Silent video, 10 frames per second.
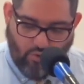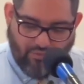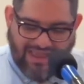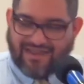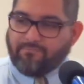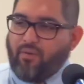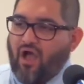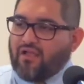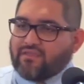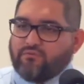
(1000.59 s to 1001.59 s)
We had a
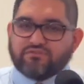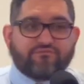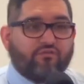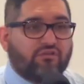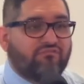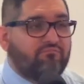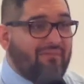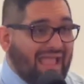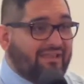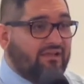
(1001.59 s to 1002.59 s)
pot that was full of
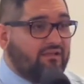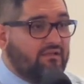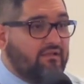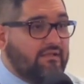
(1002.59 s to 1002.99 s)
manna,